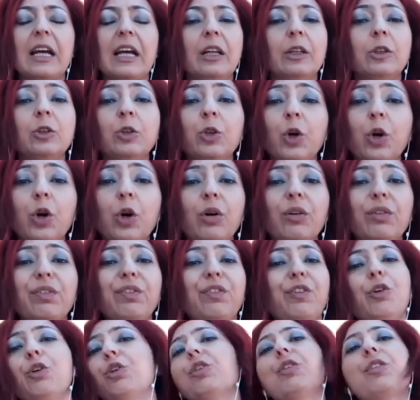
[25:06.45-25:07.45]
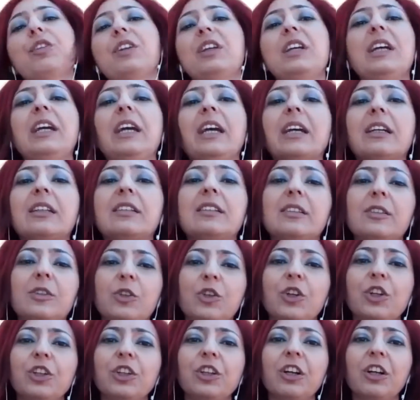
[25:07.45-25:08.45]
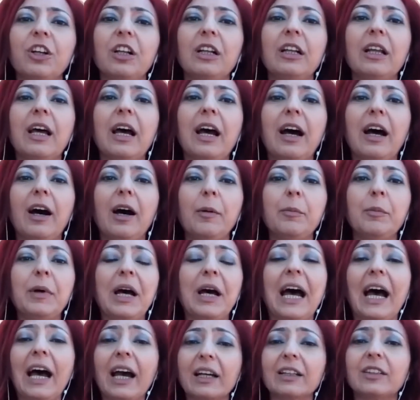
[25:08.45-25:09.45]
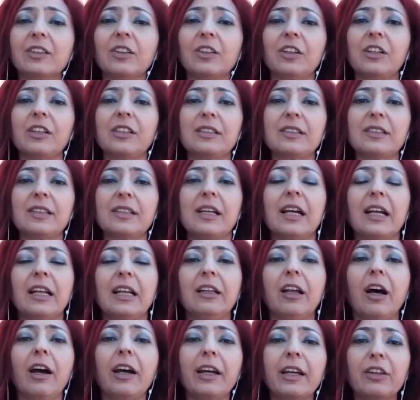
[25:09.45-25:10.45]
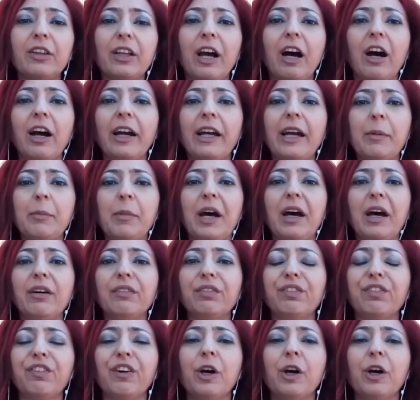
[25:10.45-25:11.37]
nor for the external actors like the IMF